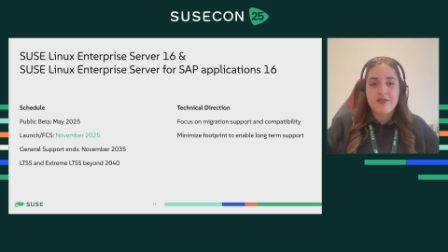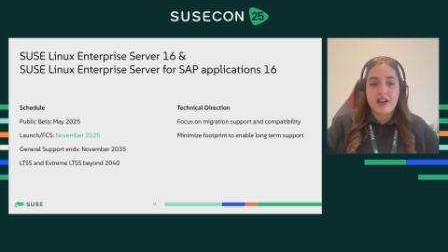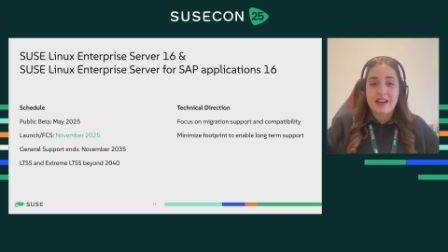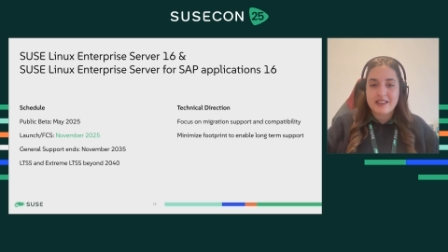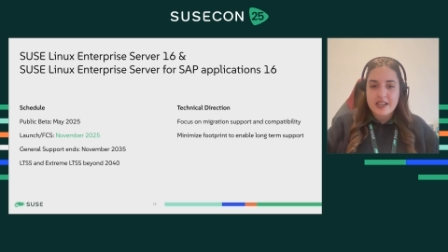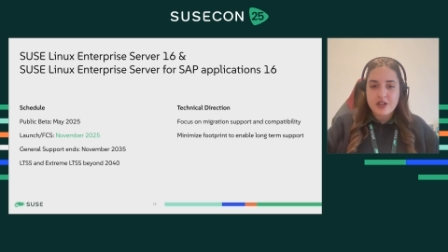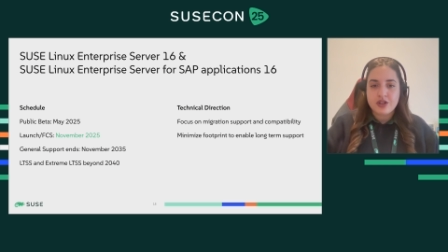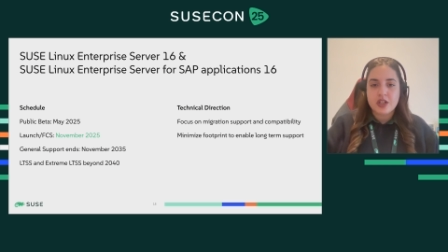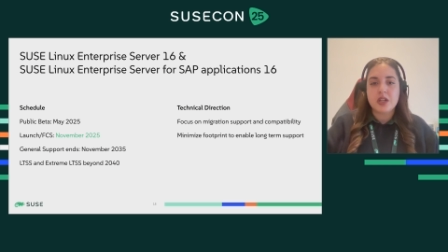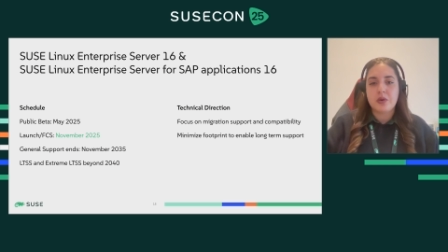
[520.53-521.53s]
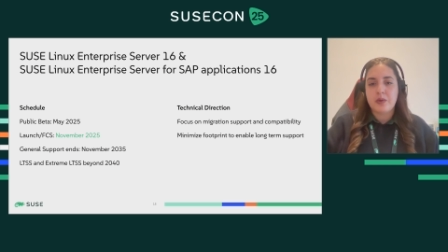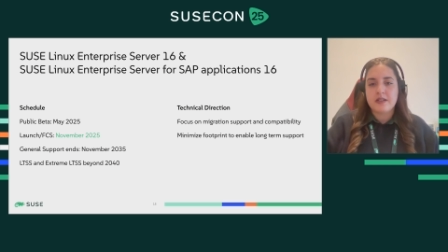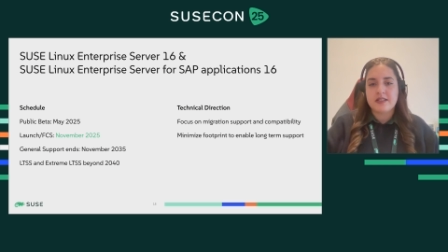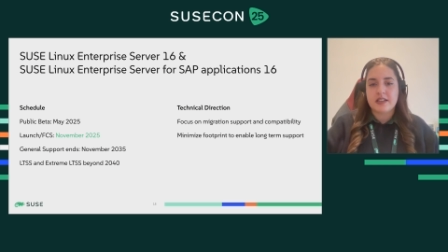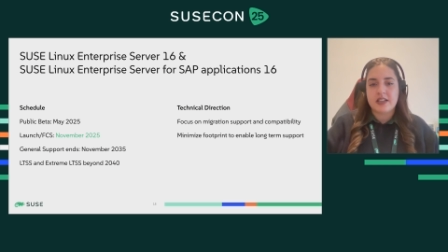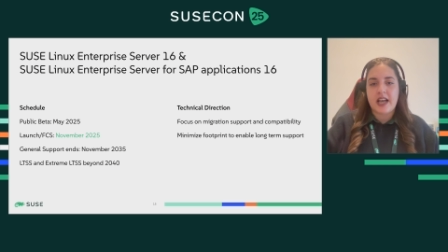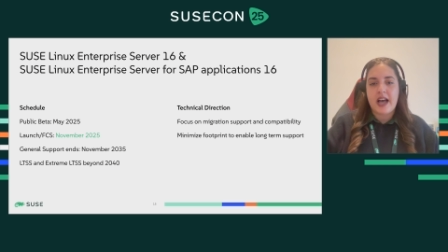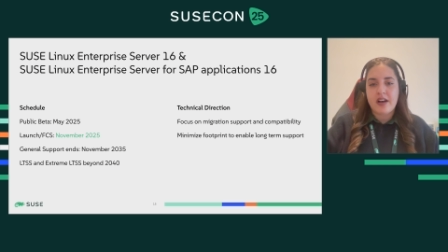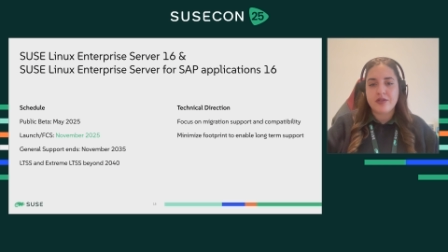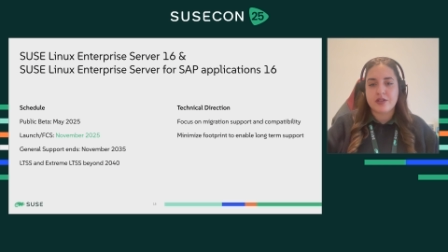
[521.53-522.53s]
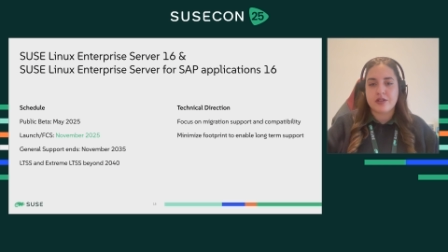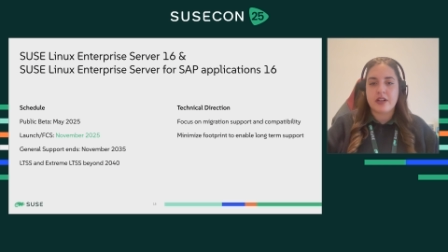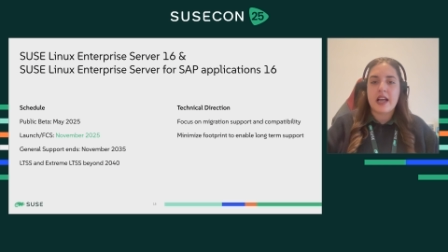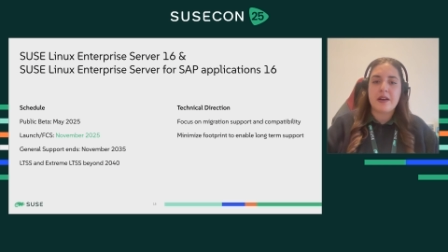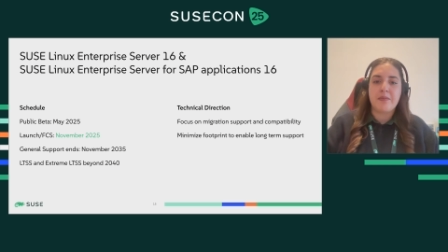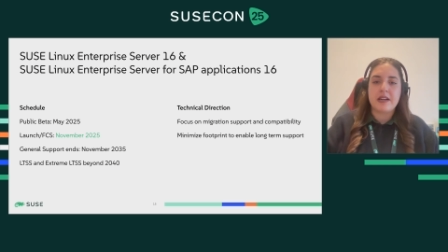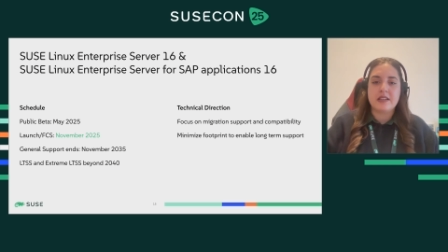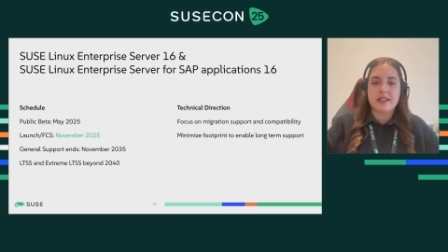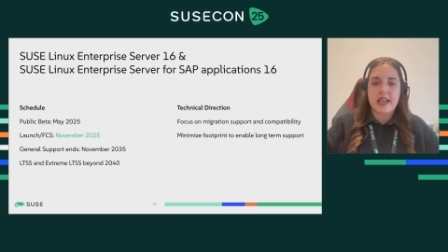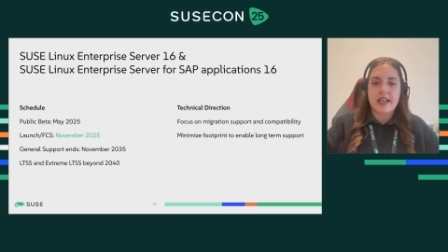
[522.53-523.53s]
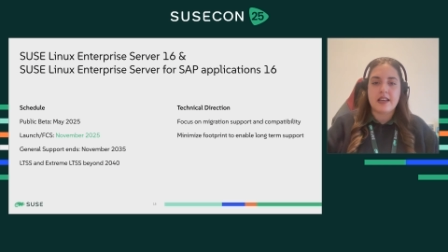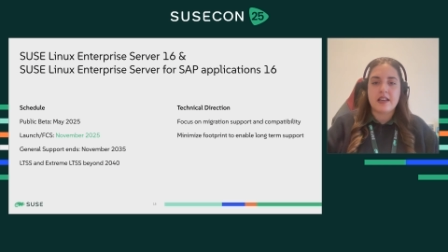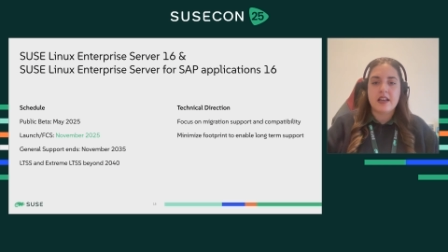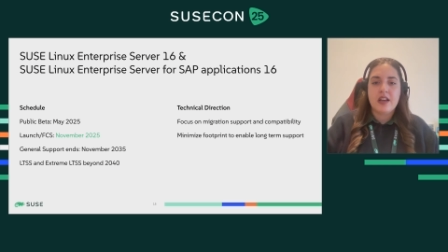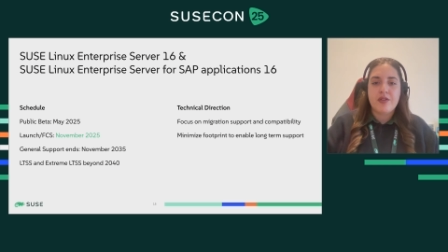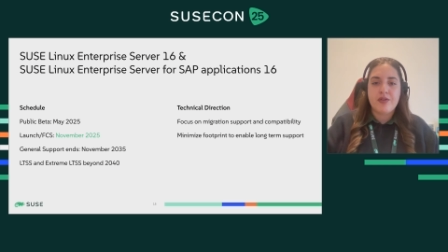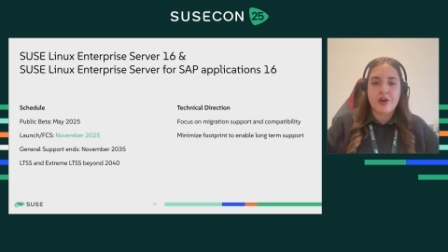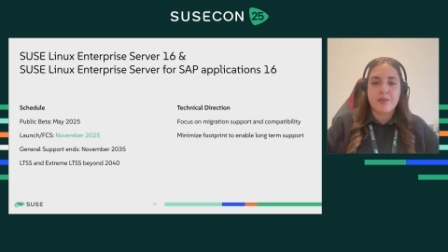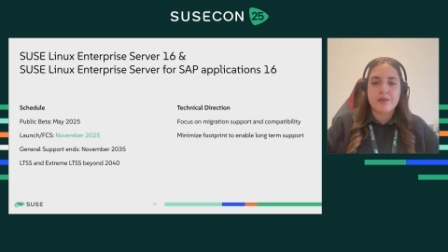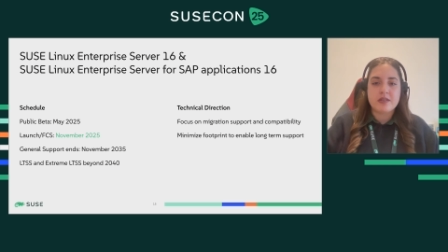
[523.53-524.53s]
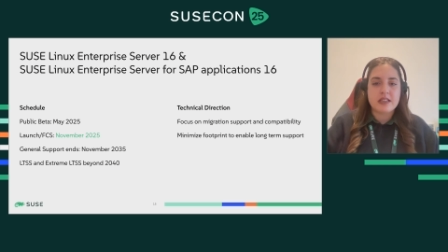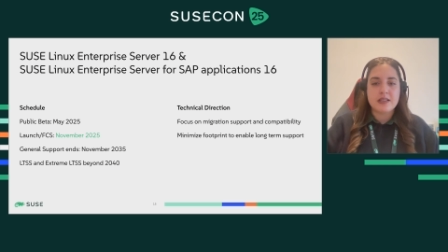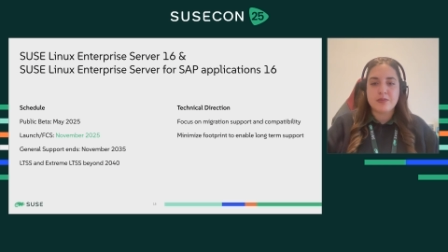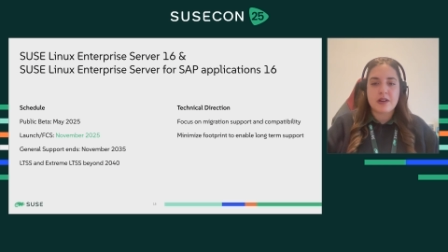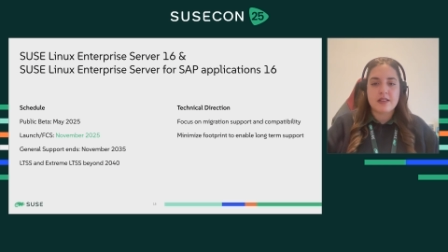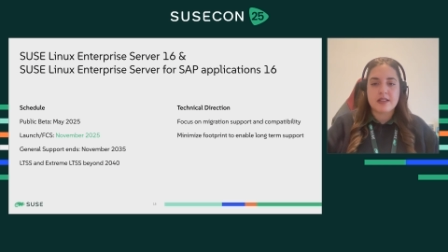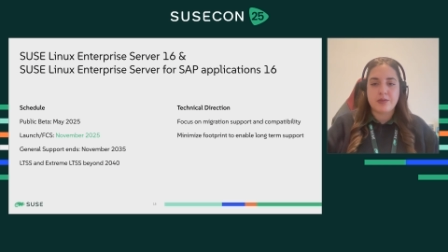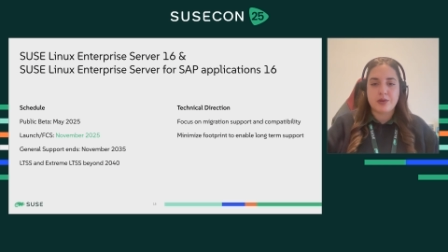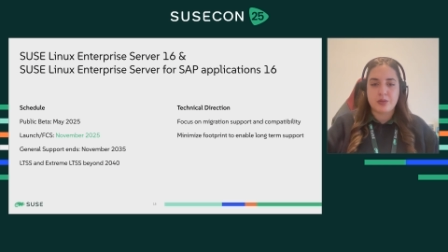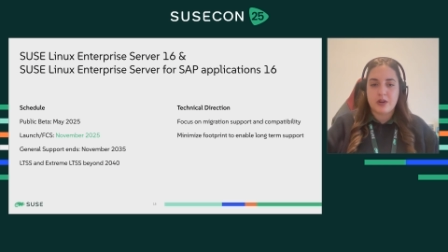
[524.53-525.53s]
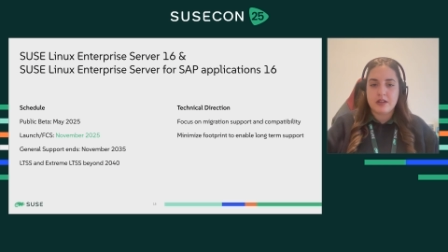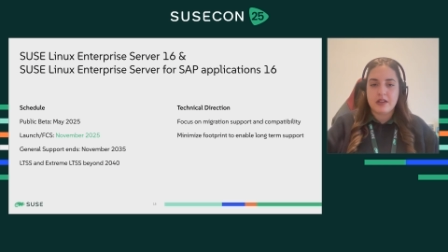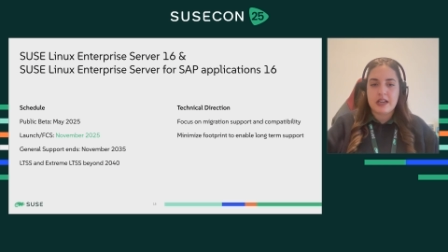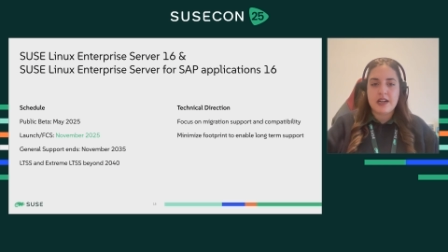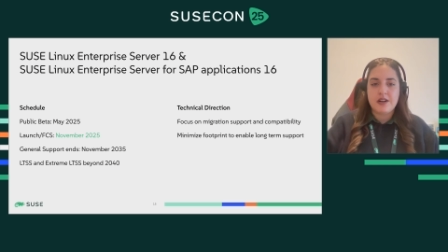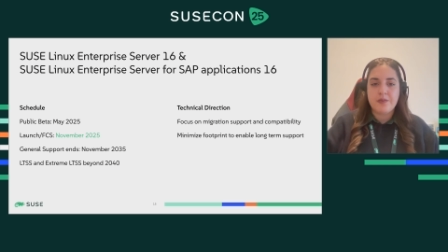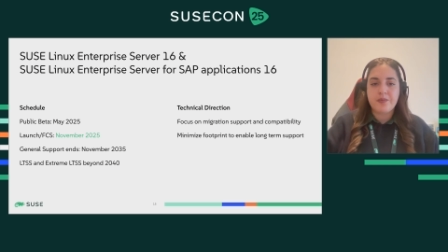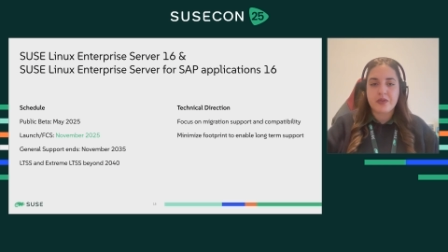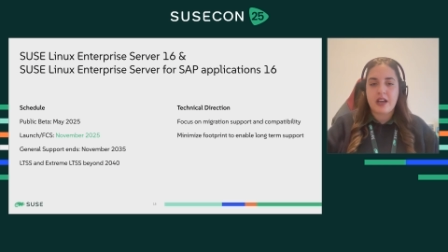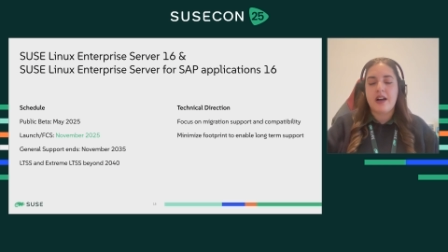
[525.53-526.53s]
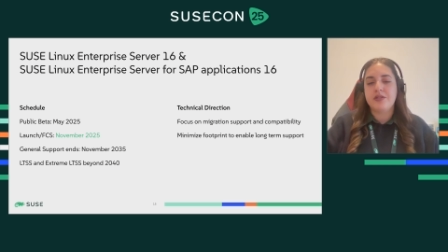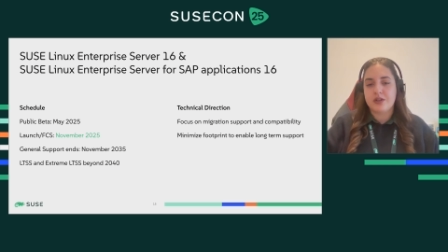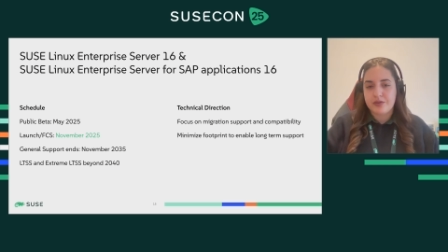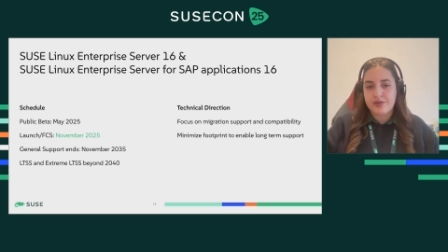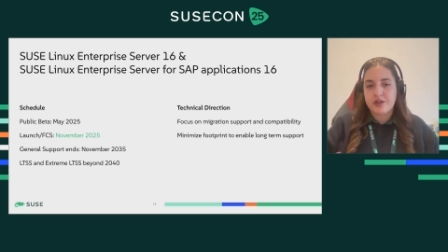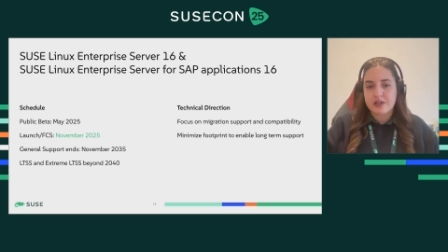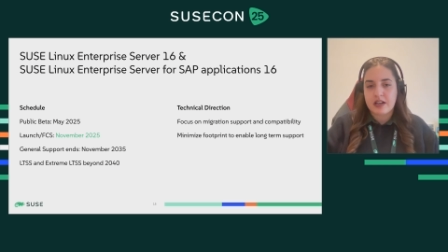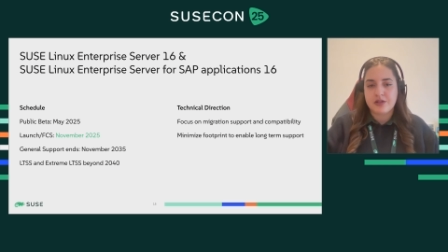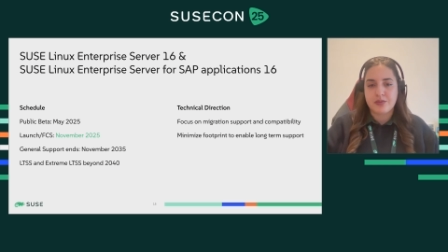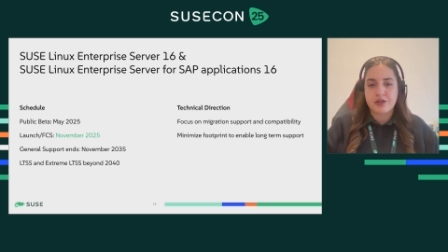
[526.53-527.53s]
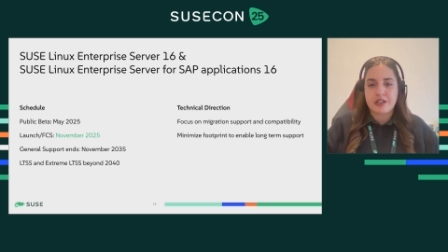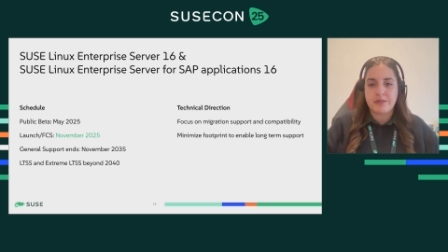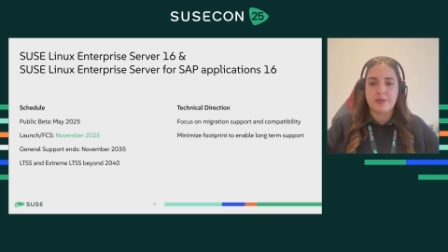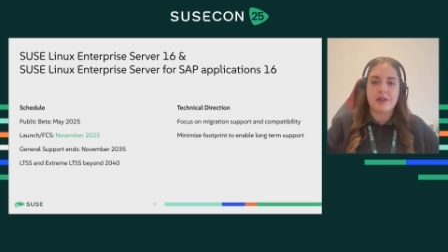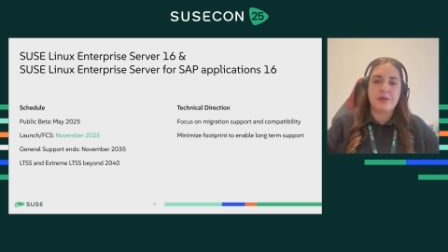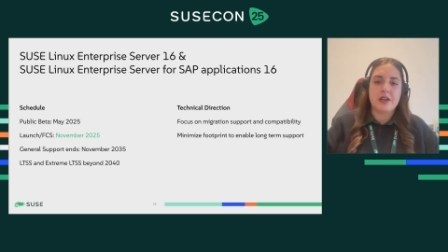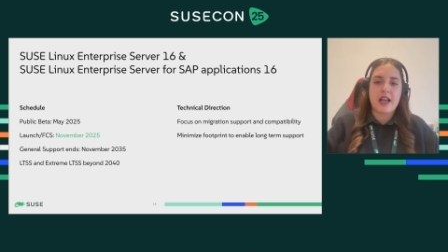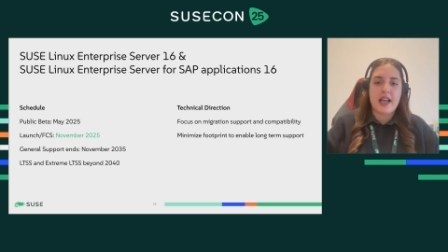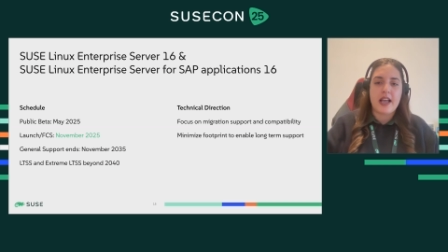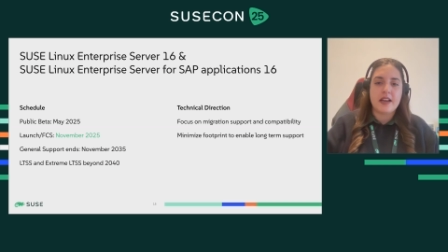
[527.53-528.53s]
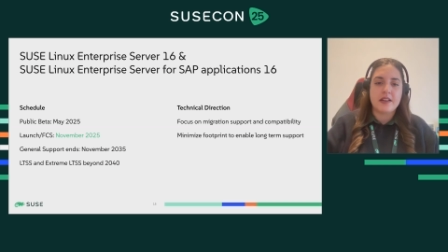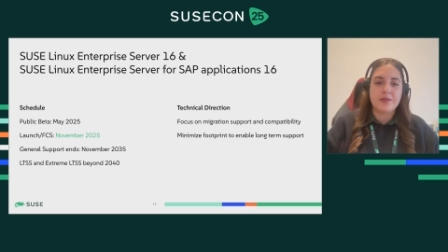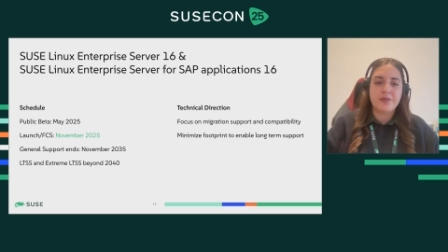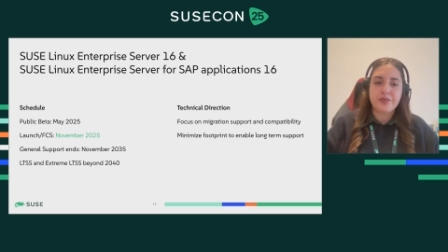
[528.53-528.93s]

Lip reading: Validation will start after and might take from 6 months up to 1 year after first customer shipment, and